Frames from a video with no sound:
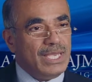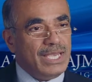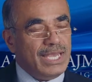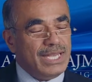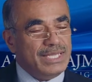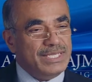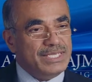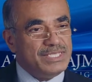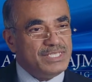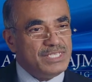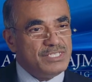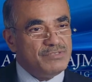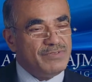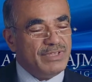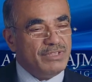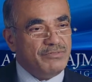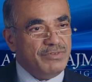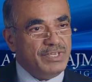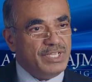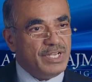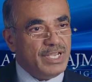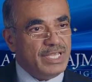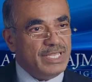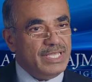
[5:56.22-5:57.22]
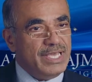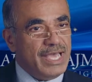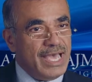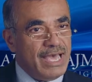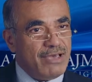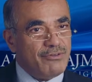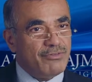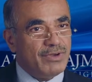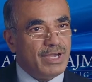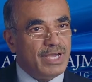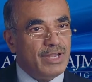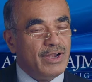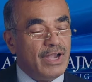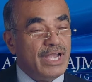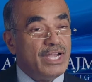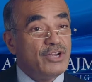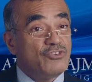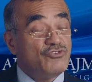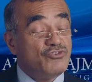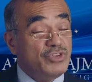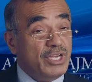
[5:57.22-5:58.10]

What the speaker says: And this is when we really have great